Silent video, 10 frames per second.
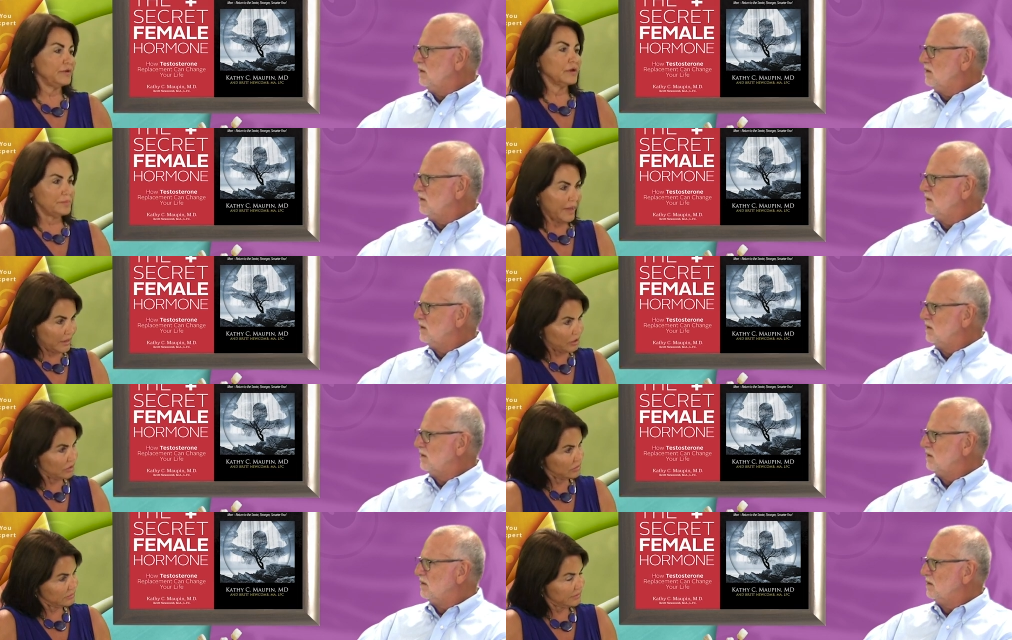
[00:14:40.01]
Speaker 1: feel
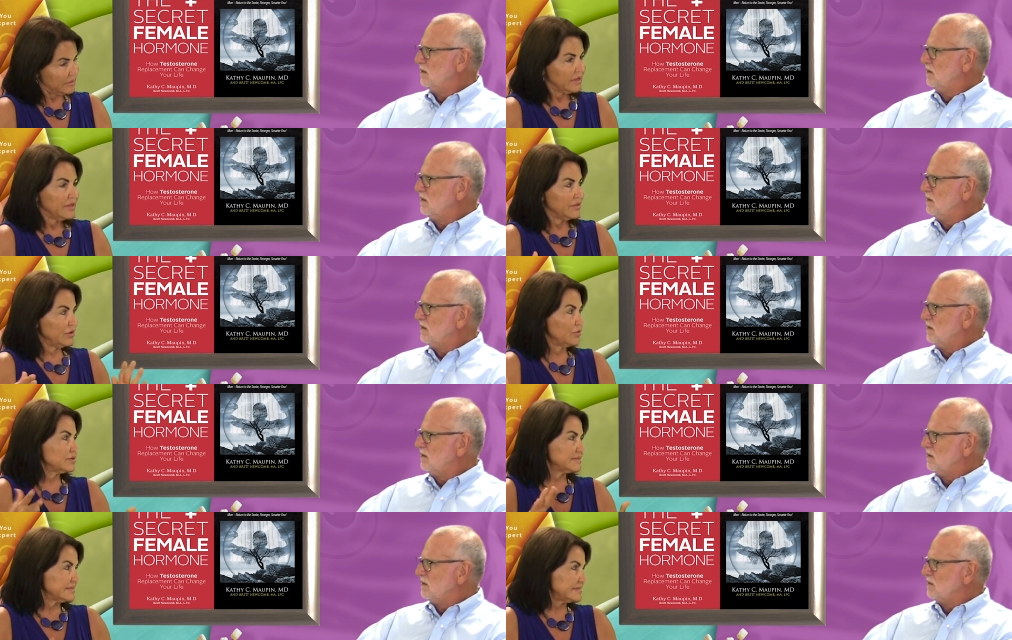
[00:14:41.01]
better. The
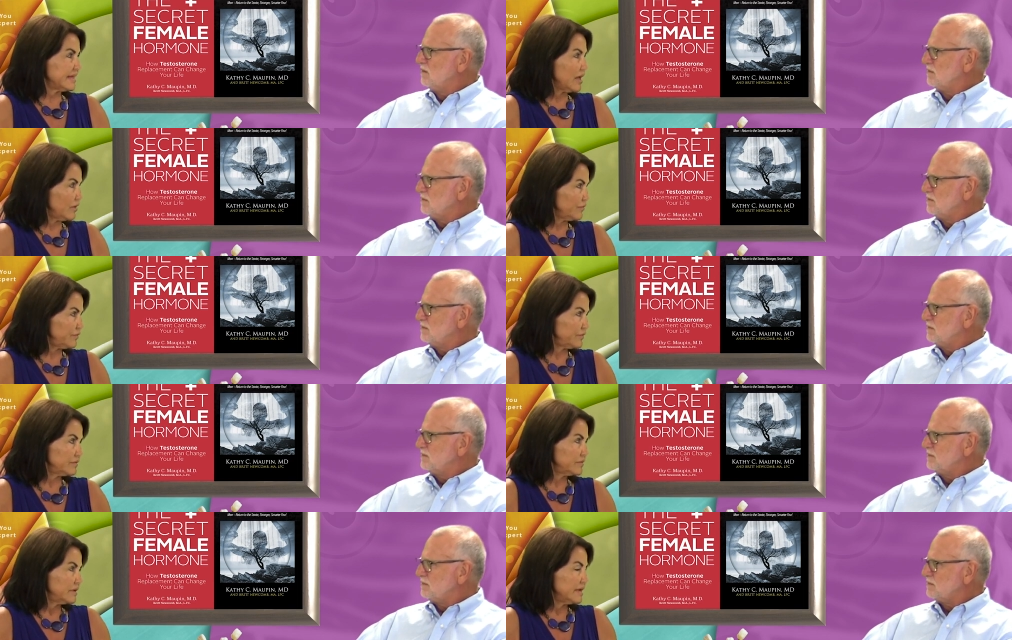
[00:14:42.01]
uterus itself
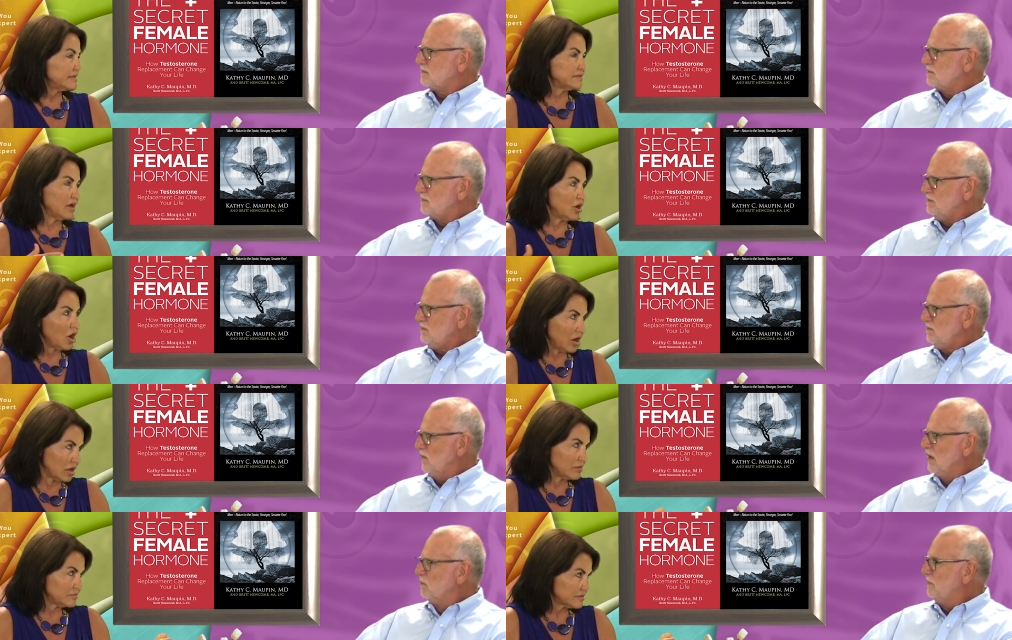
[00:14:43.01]
is not
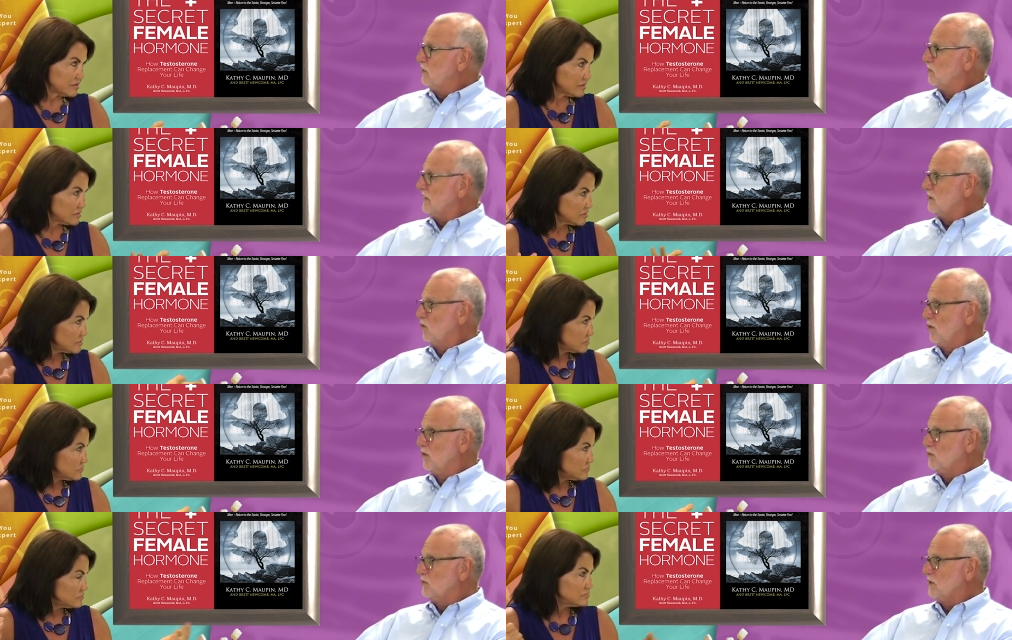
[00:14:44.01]
harmed. But if
Speaker 2: you don't take the
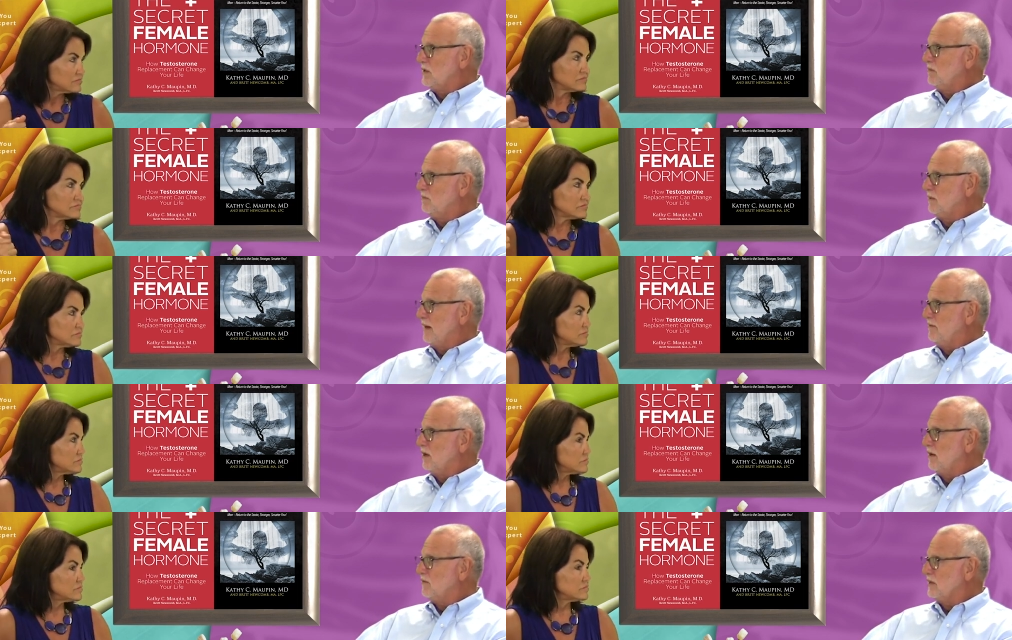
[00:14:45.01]
hormones, will you keep having
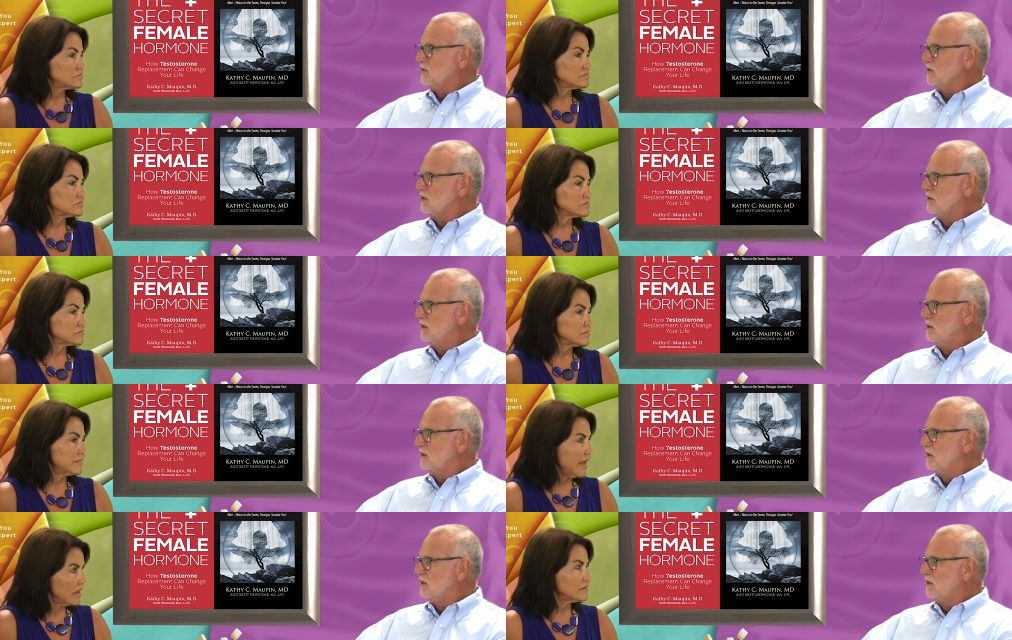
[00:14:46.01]
the hot flashes?
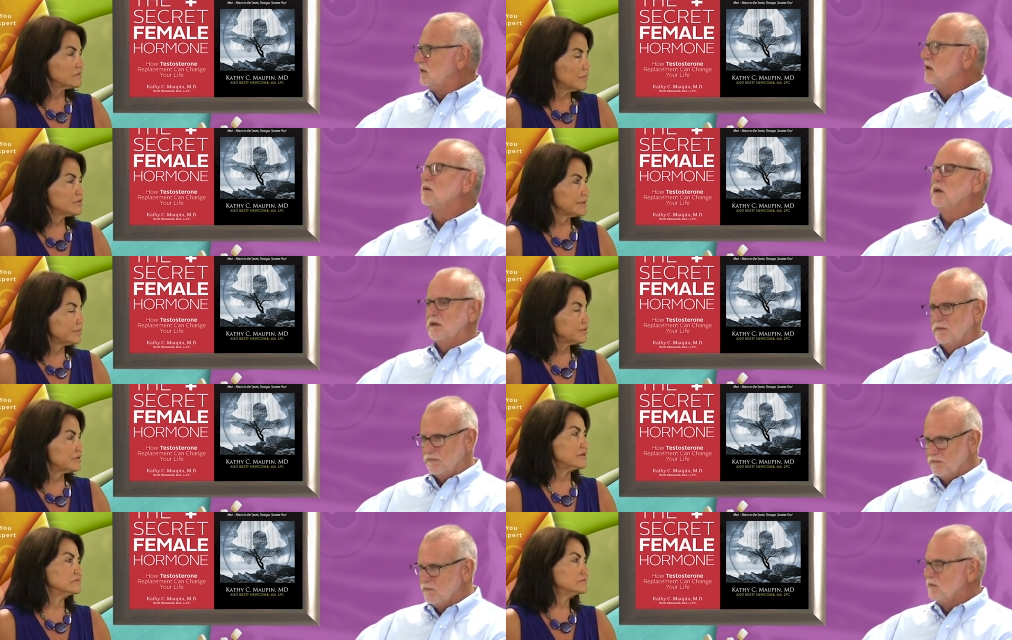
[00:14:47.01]
Speaker 1: Yeah, most people
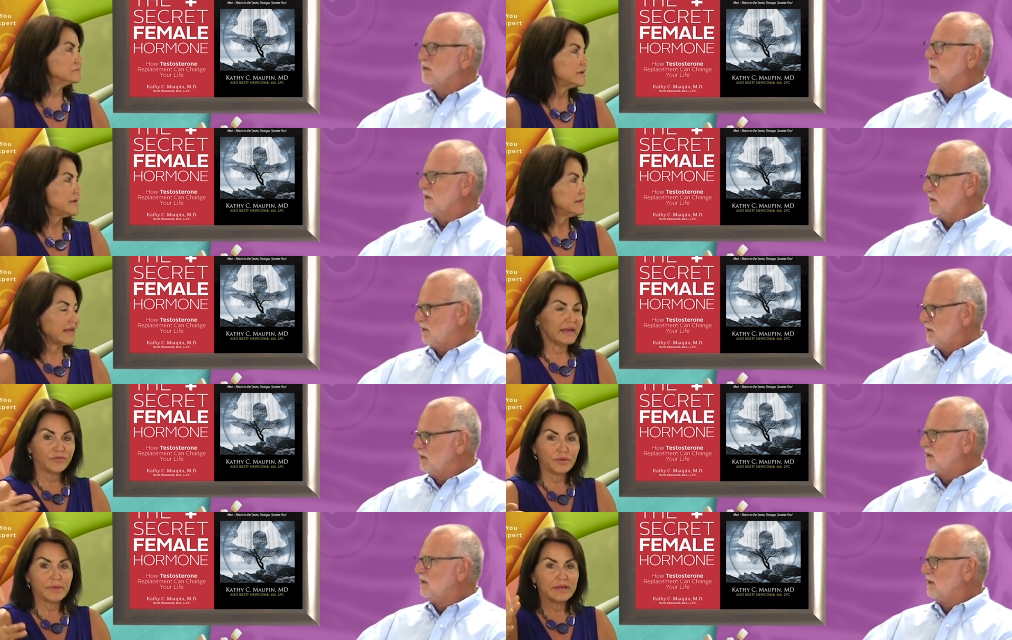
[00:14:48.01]
do. Right. Not
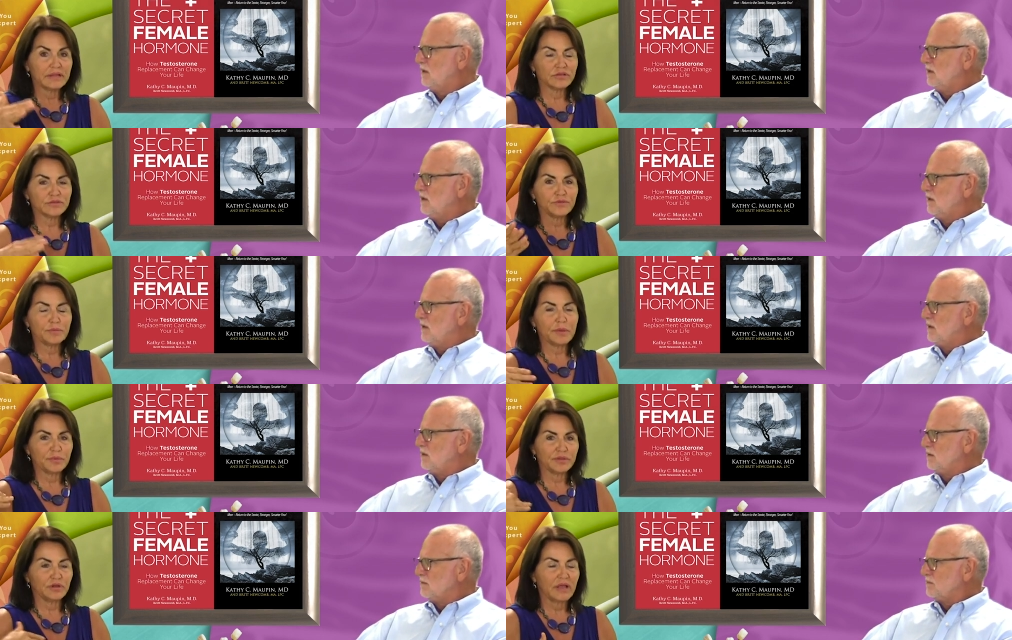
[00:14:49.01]
everybody. There's a few
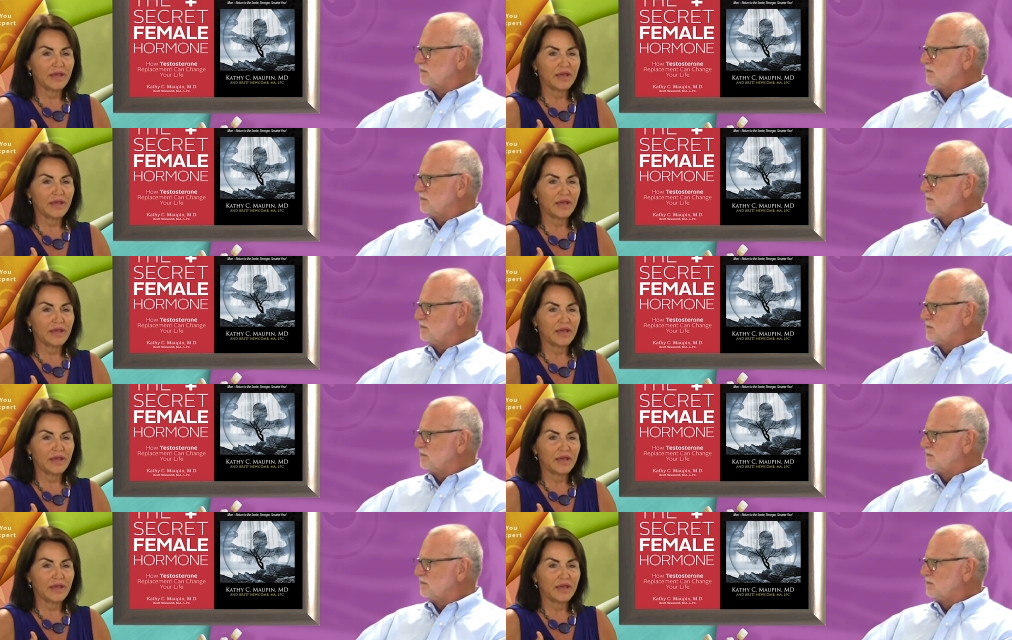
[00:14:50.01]
people that'll